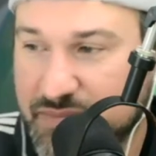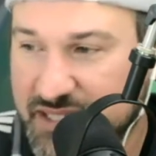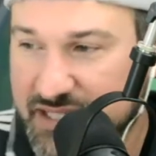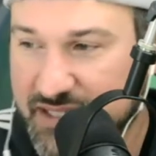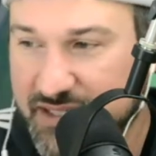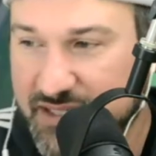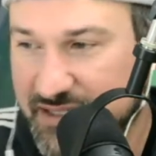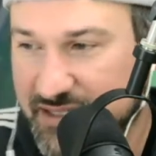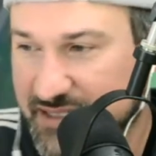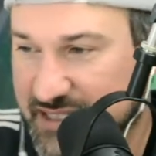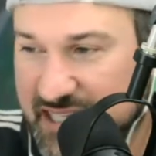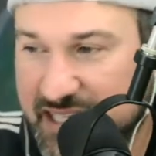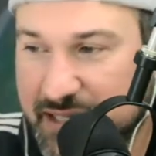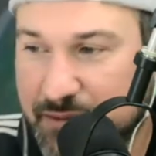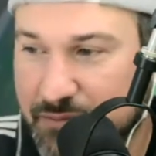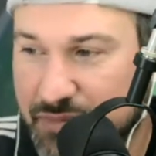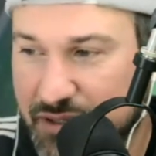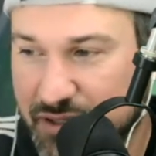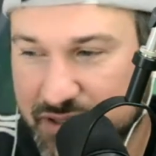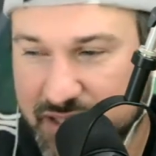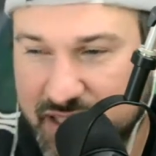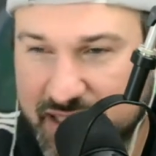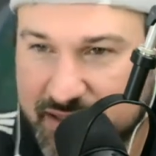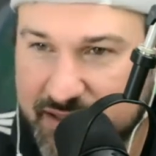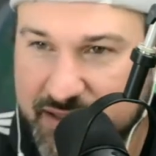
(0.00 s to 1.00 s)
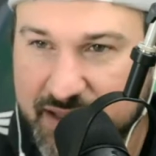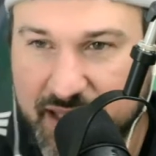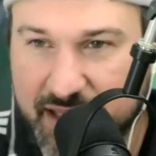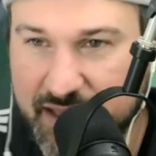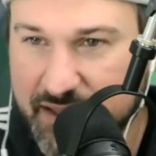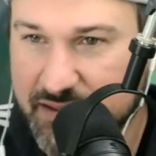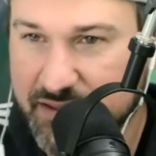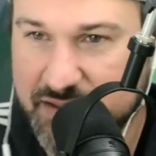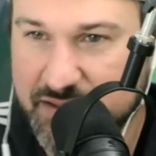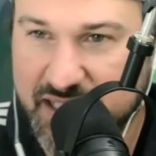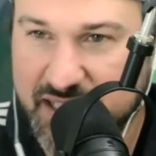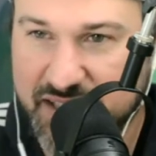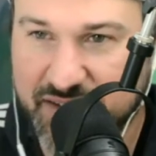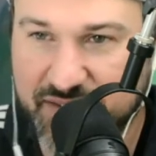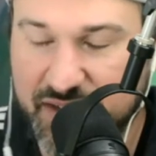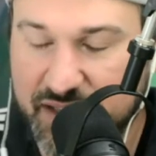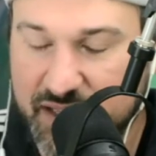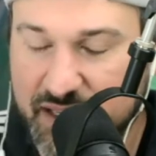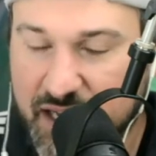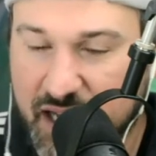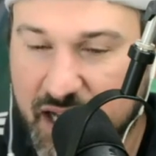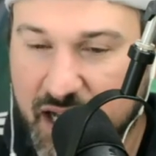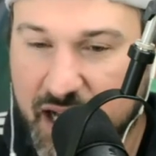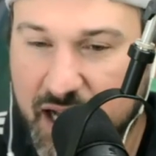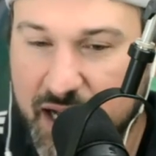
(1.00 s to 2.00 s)
t- team building things, mm-hmm.
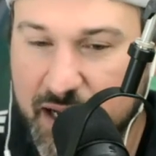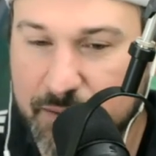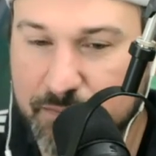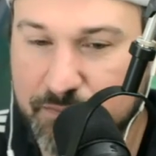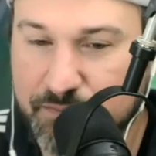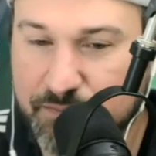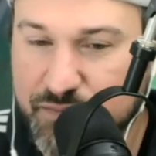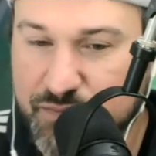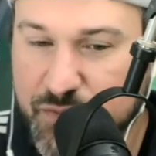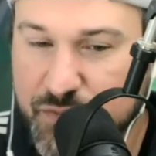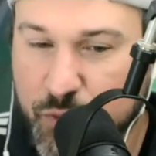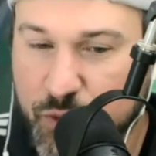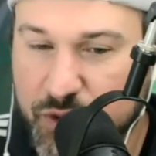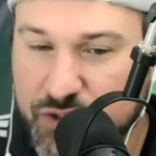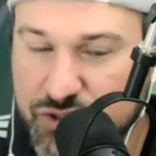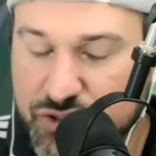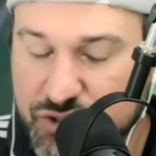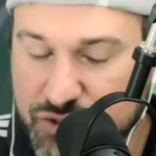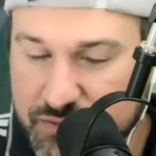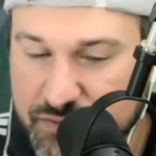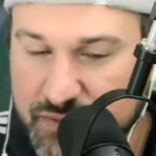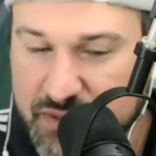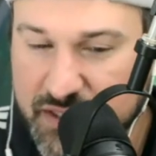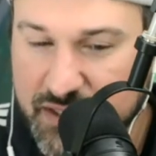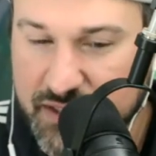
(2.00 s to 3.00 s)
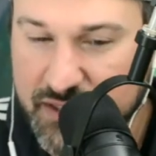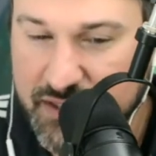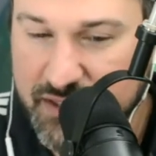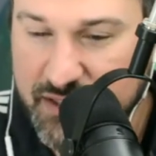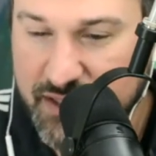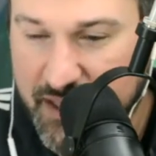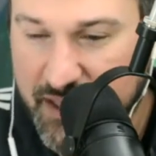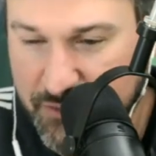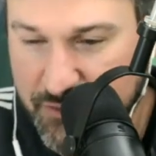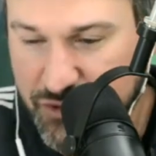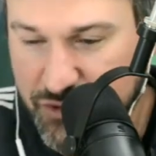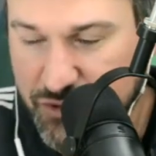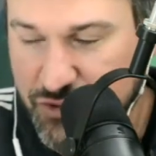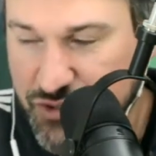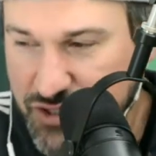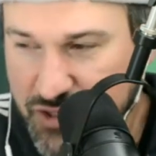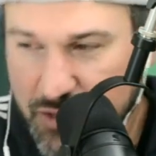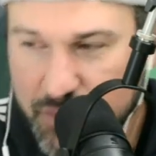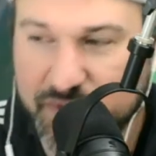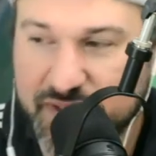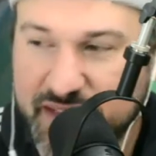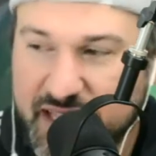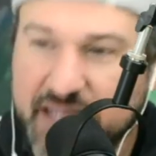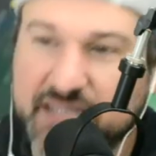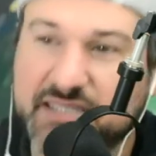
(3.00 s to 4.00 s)
even um, which I'm sure some
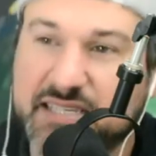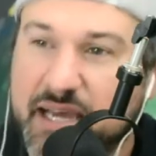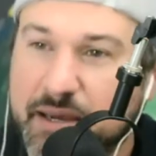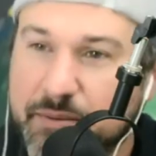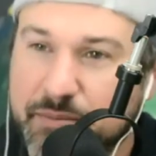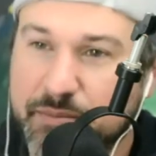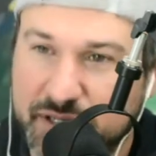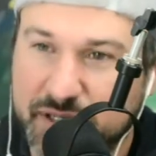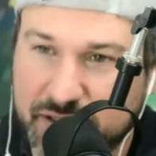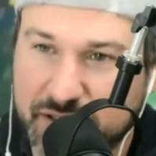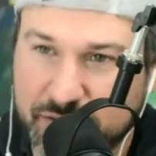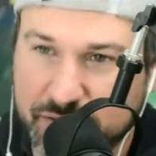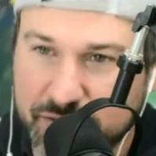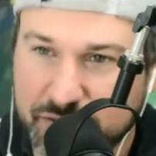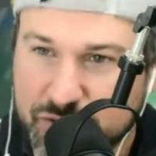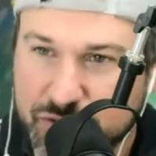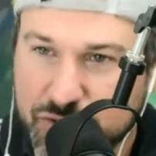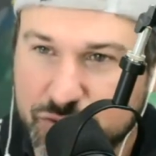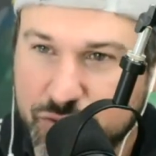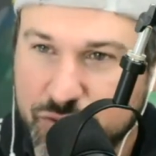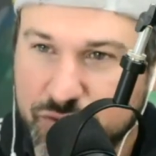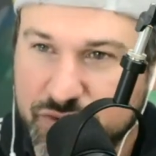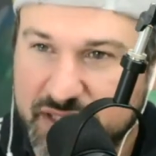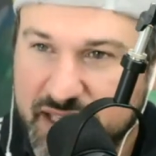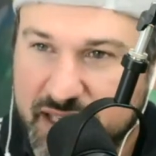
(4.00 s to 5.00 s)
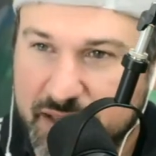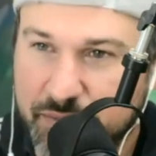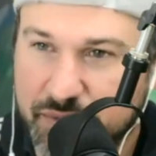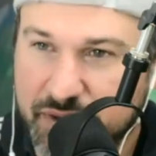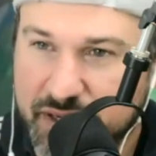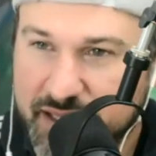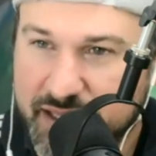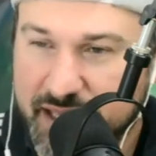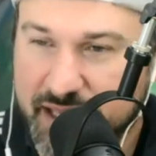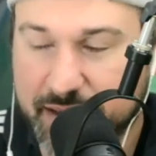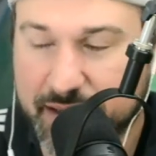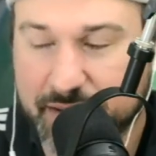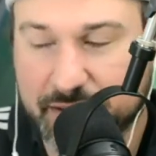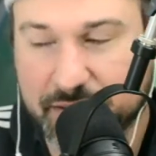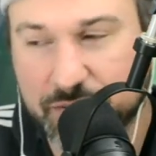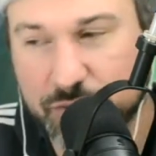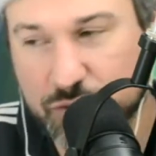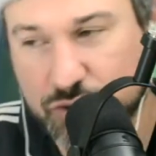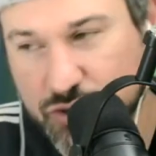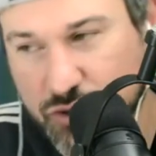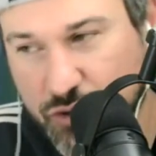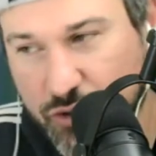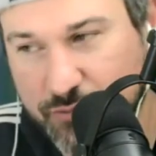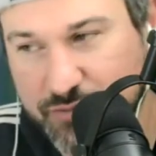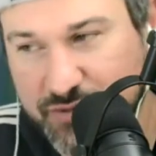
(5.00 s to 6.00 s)
of that's happening during the school day. But again, yeah. we're
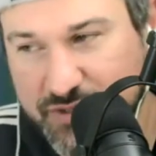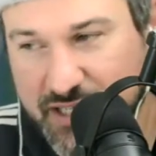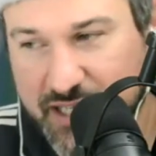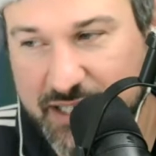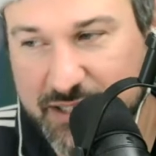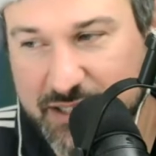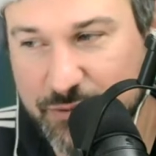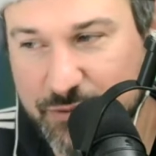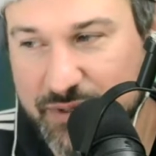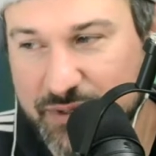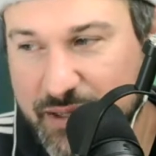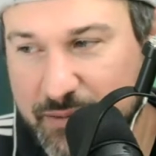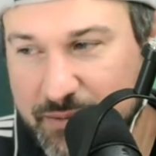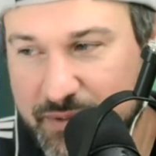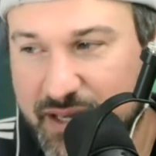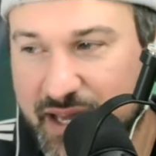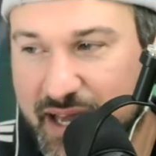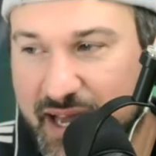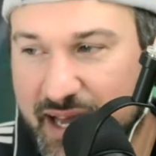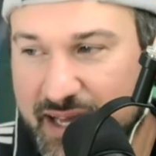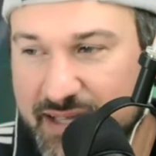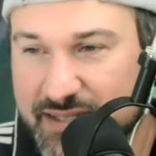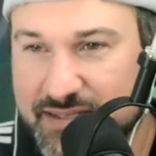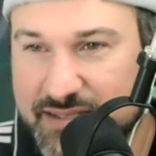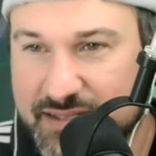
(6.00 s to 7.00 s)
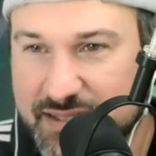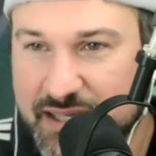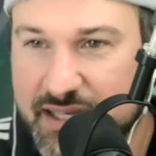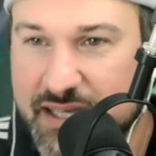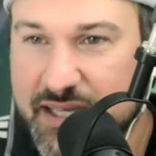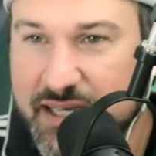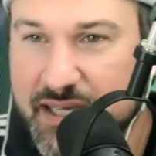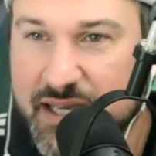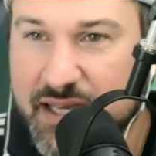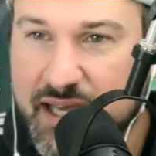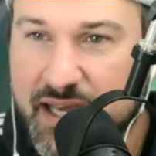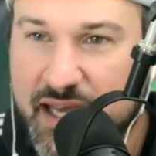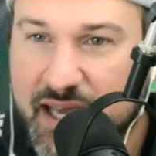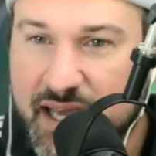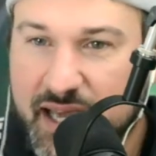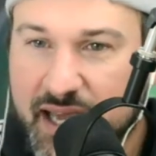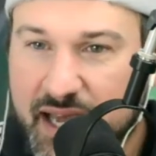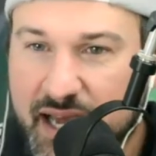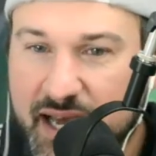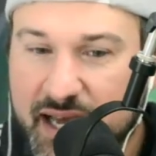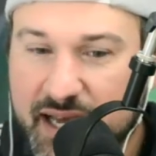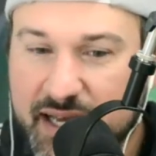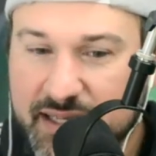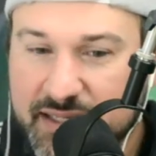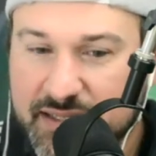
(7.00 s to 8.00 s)
so obsessed with MCAS,
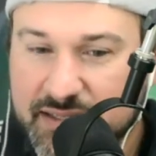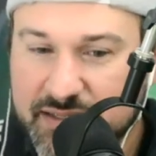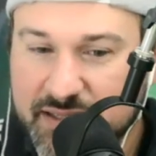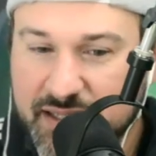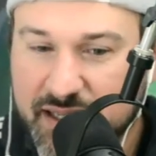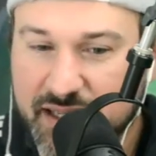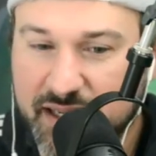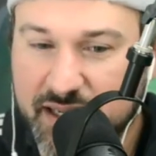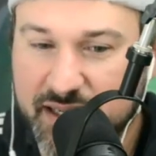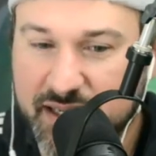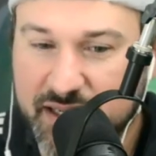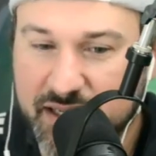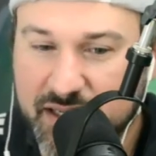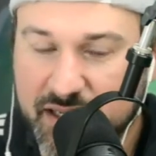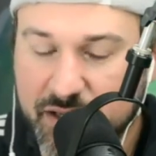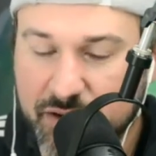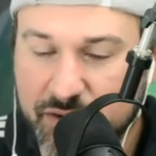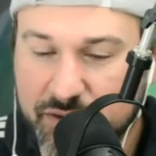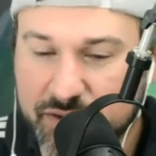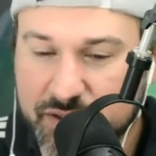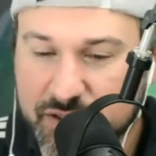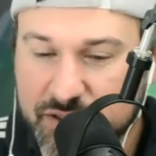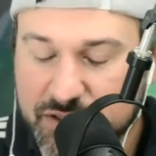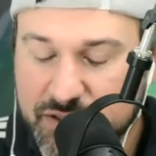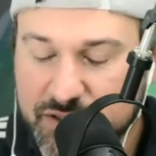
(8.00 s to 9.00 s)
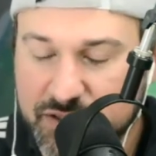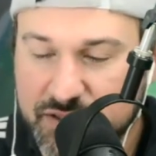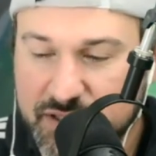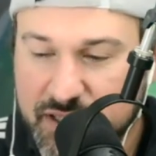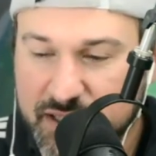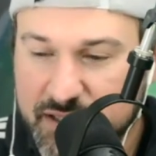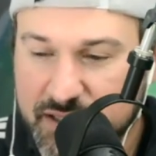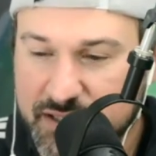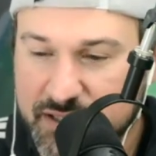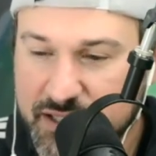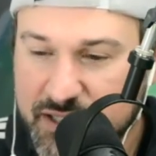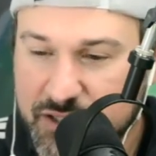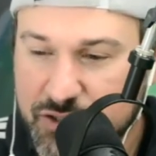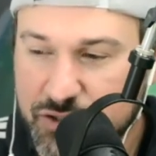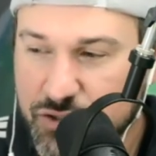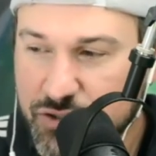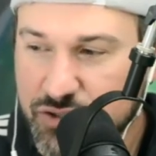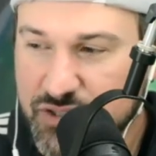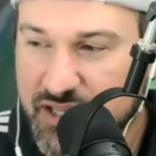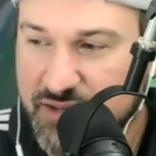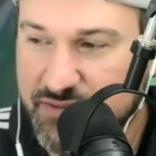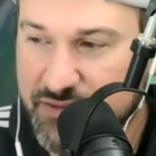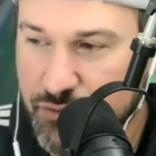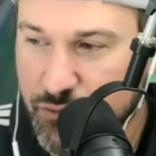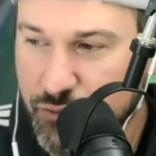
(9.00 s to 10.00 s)
and right. you know, this and the teachers
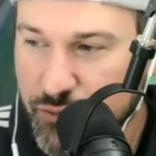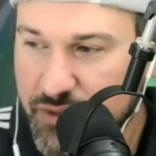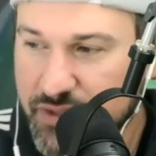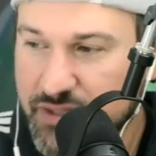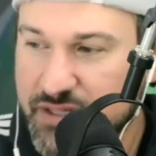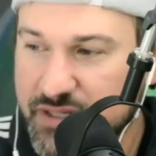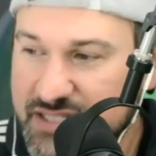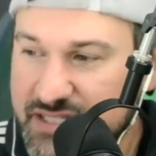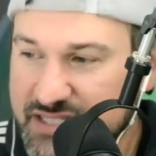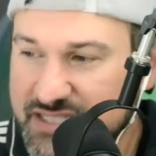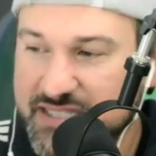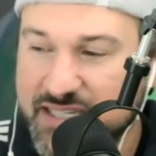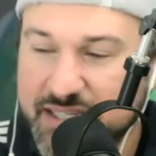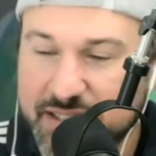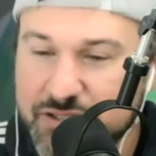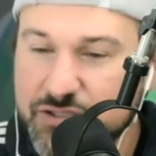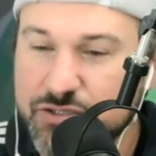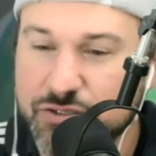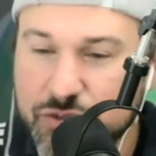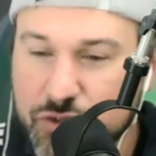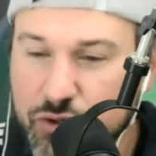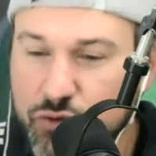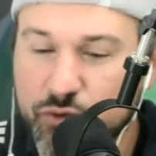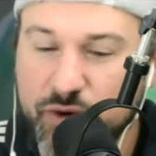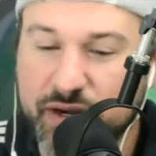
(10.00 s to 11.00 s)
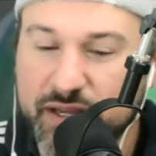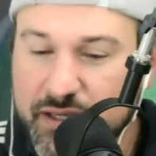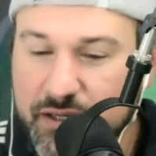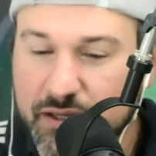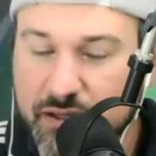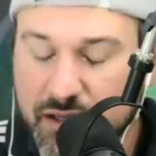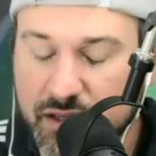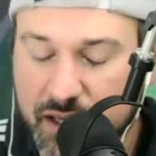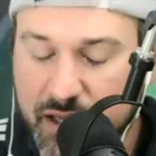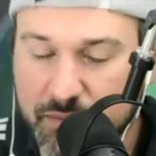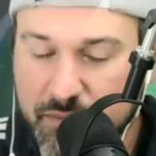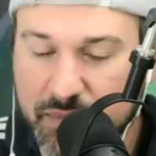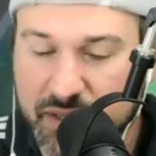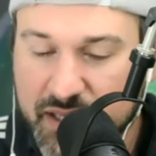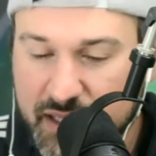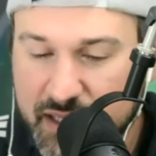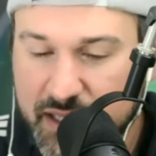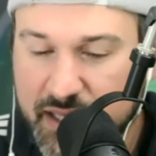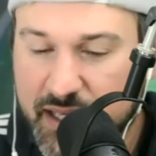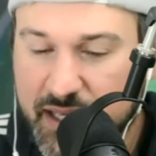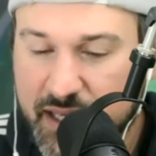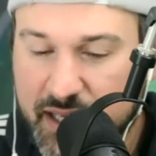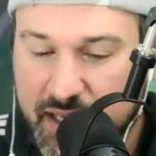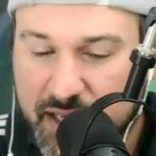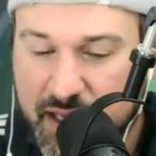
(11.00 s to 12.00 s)
have to really stick to curriculum.
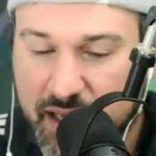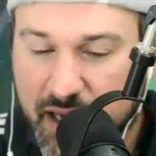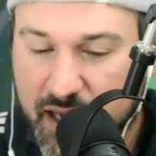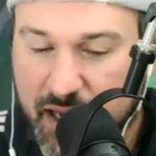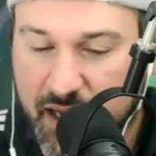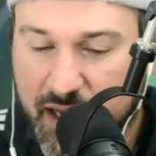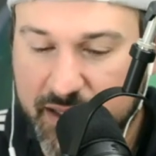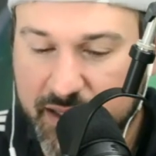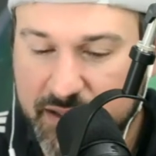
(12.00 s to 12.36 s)
Mm-hmm.